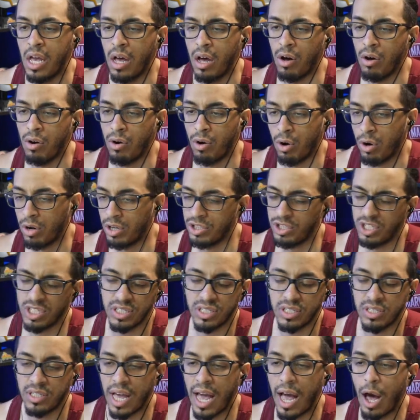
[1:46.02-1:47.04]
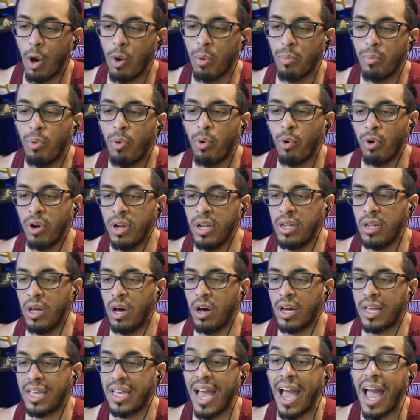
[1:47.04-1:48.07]
or, or just how important
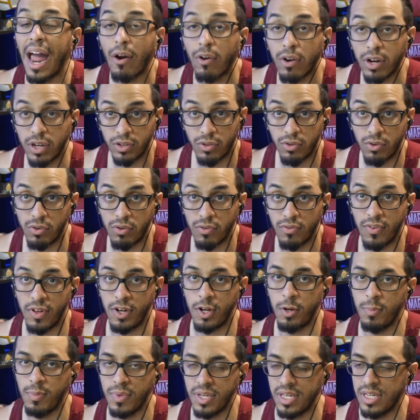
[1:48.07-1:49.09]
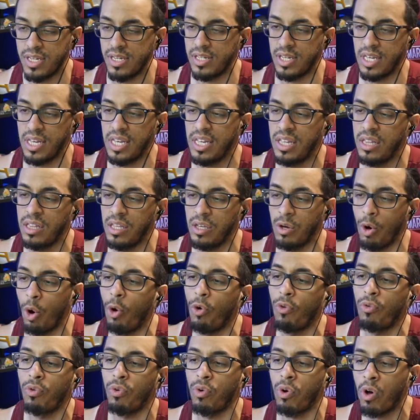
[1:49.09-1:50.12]
a character Venom is in the
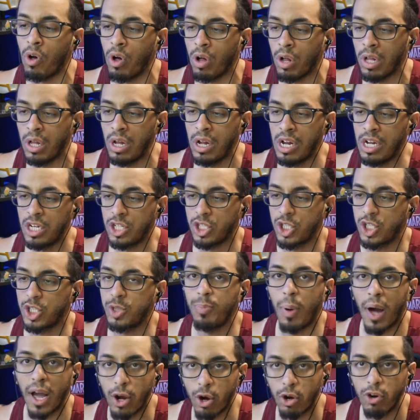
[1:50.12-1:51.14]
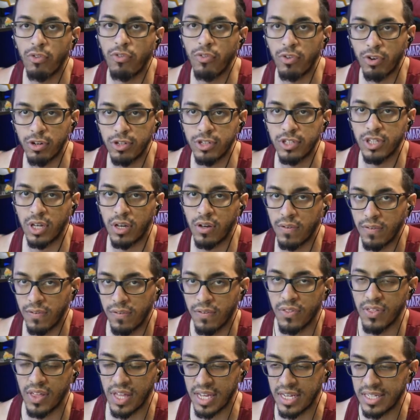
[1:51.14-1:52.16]
overall Spider Verse of
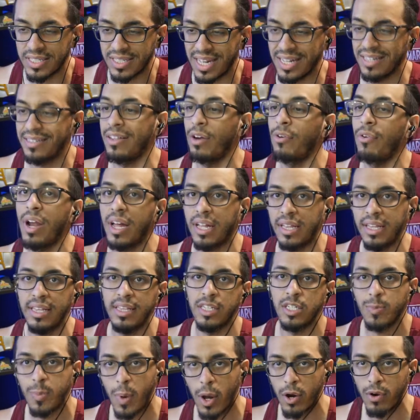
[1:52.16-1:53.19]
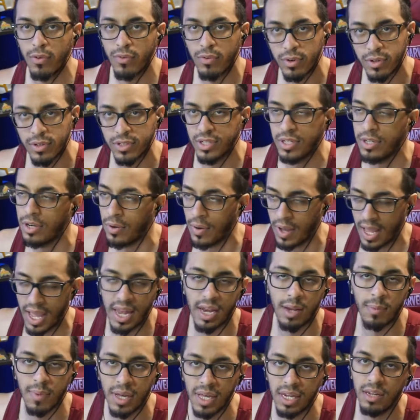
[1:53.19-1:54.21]
things. Not directly the Spider Verse, you know,
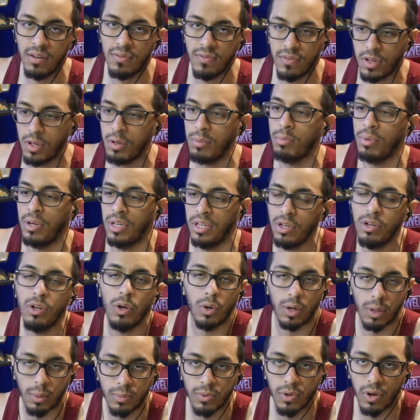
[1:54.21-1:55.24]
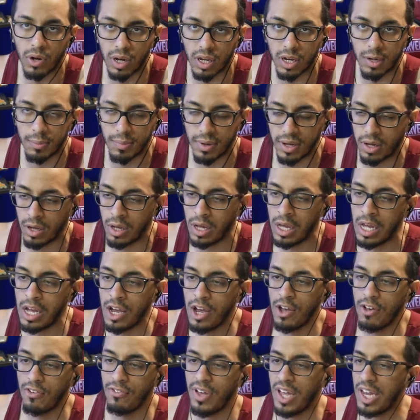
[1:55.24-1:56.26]
animated film, but you know what I'm talking about.
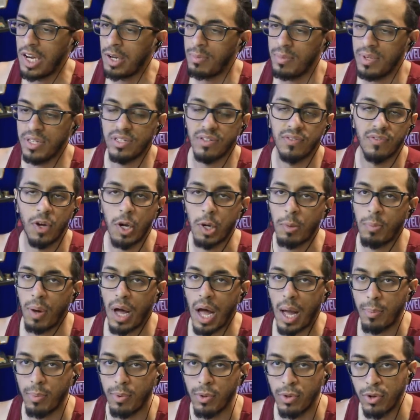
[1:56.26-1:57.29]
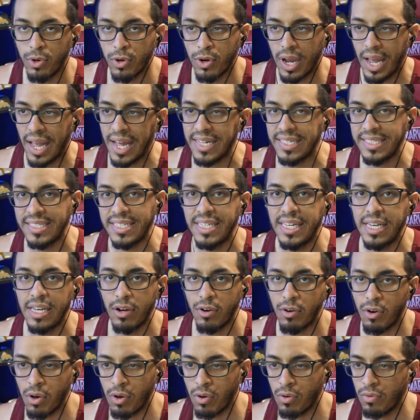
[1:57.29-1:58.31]
Venom is a very popular anti
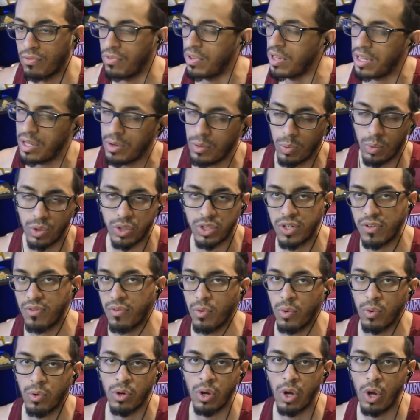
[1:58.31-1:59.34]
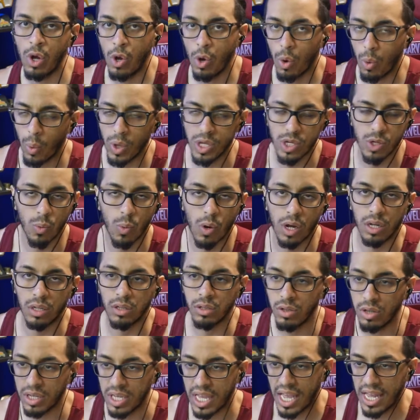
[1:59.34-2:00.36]
hero, villain, whichever way you want to
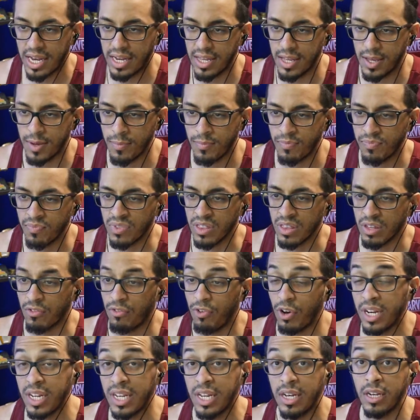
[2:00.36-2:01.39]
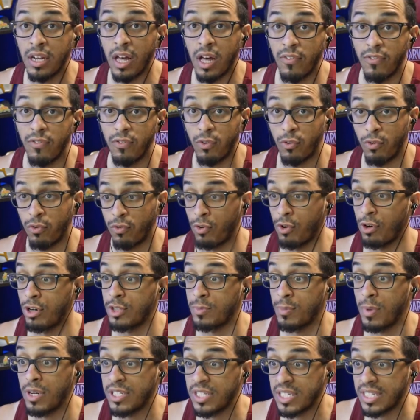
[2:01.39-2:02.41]
look at him. Funny enough, for as
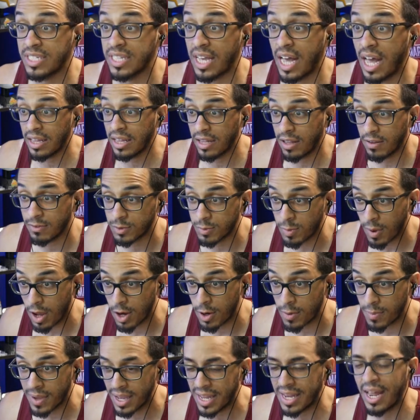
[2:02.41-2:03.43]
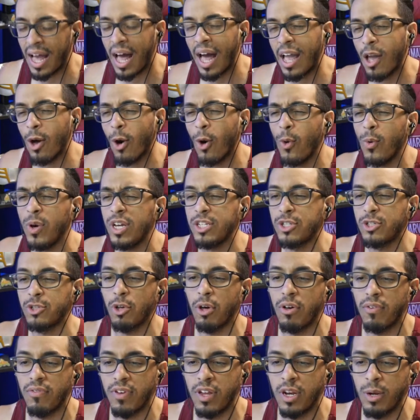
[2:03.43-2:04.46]
much as love Spider Man, I always
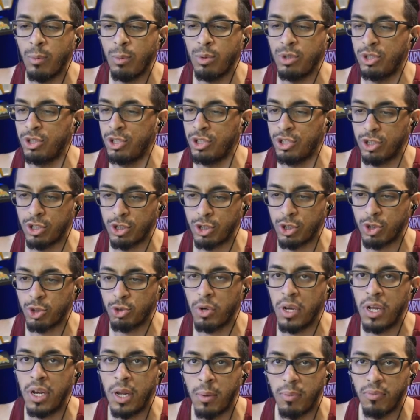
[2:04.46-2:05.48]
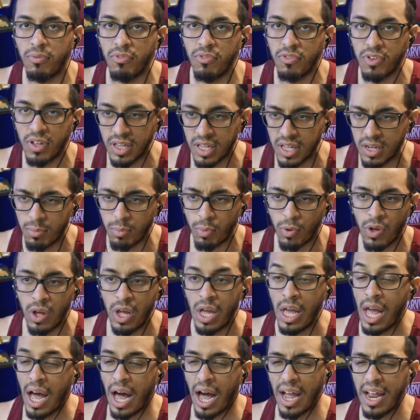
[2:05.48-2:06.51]
thought Venom was just a straight up villain, but
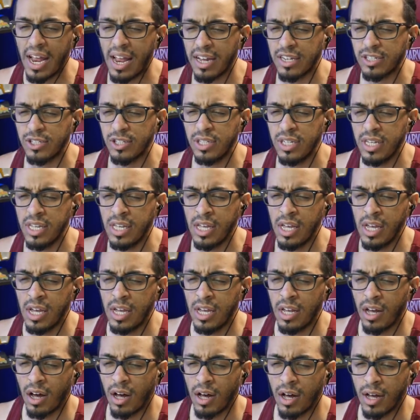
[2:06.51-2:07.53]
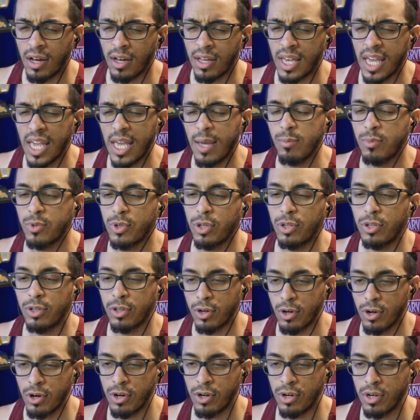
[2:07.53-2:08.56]
I actually uh, came to
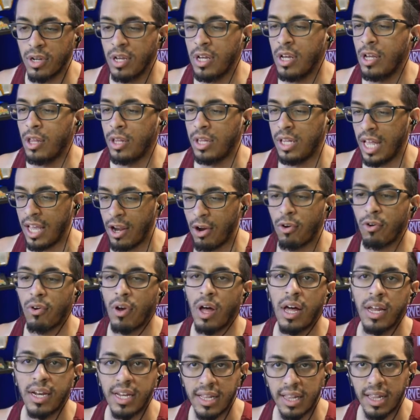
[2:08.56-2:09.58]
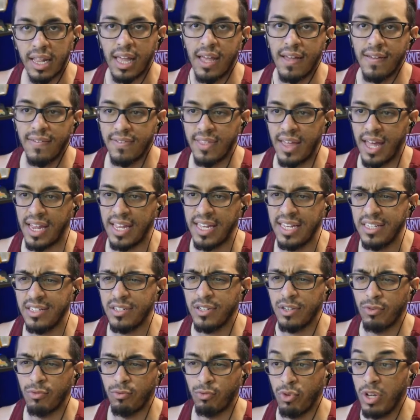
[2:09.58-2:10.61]
learn later on in life that he's
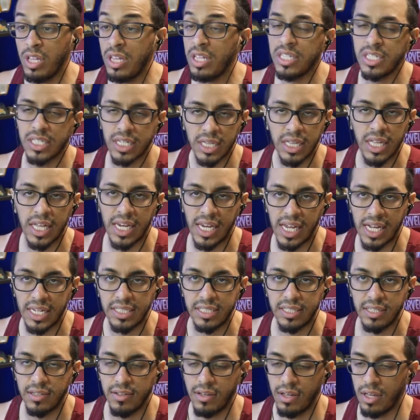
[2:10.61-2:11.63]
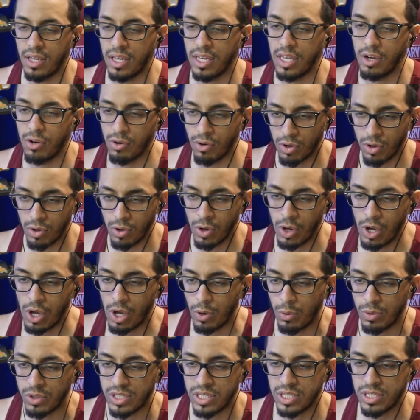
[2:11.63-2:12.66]
realistically an anti-hero,
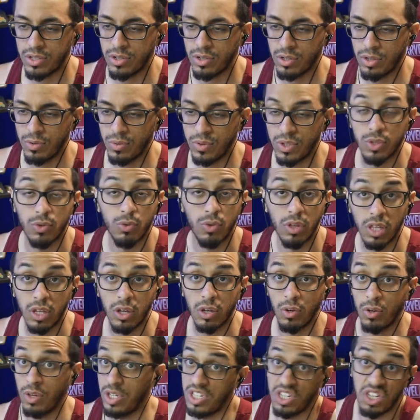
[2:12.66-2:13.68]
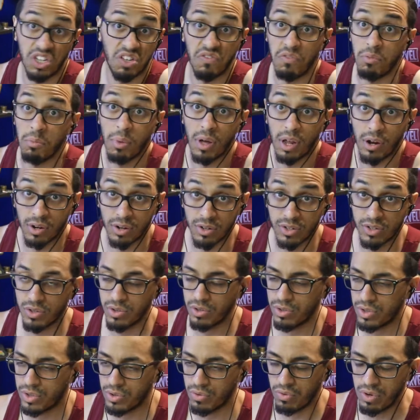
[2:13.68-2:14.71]
which is which is really is even better
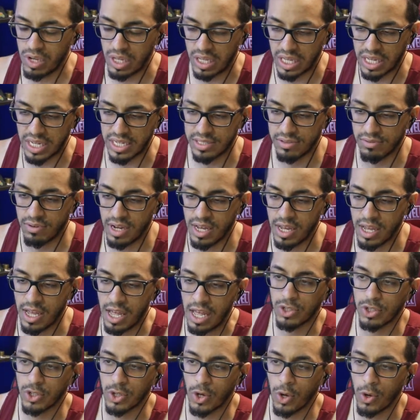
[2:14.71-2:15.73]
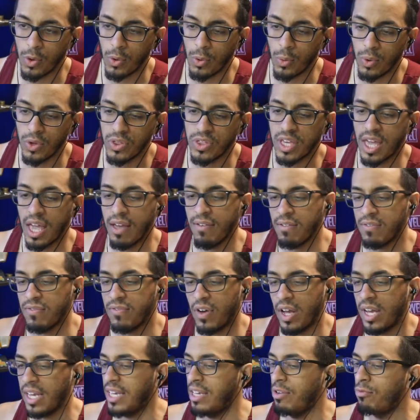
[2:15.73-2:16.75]
to, to realize, right? So with Kevin
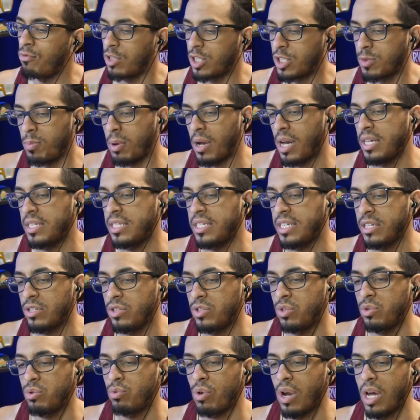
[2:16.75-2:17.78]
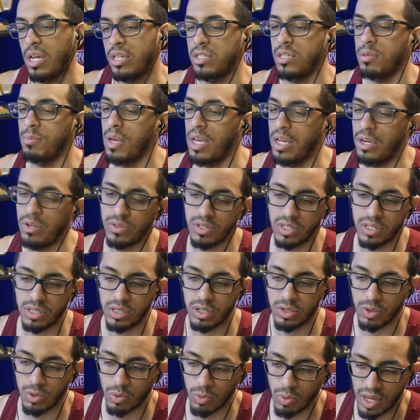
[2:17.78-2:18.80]
Feige responding to Rotten Tomatoes in
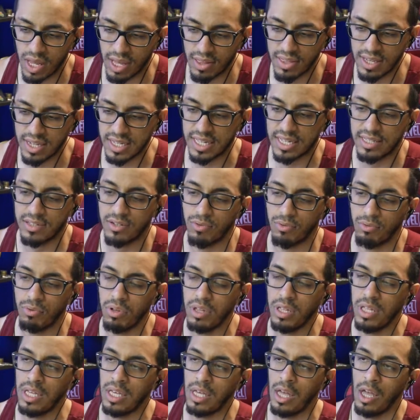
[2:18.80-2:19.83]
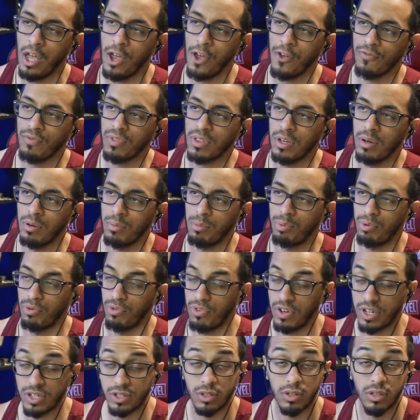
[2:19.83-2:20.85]
such a way, I think that's a really
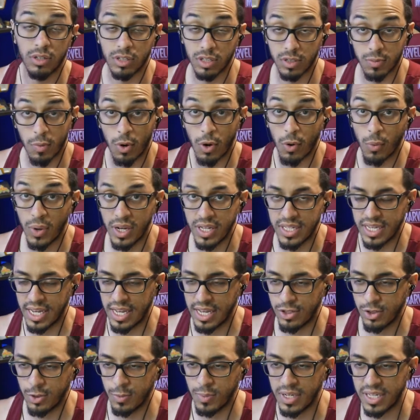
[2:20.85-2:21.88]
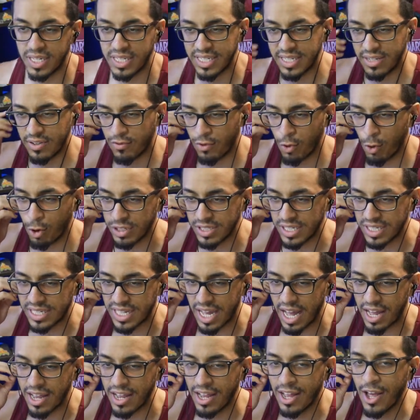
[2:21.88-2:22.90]
professional and smart way to answer because he, of course he's
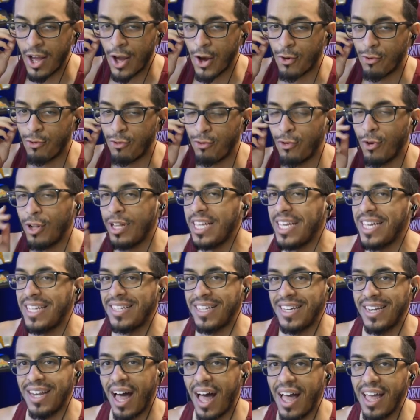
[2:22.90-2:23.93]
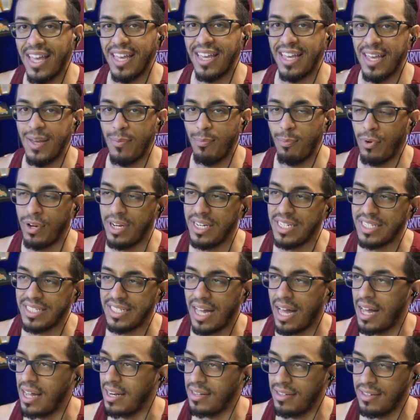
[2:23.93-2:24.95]
not fully denying it, but he's
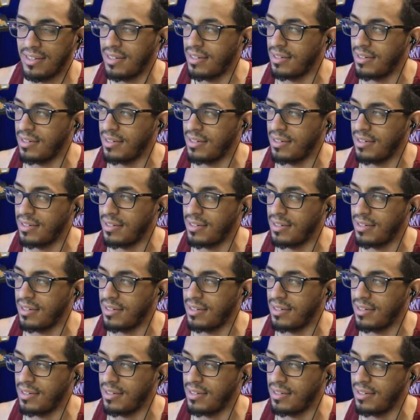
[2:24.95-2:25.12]
not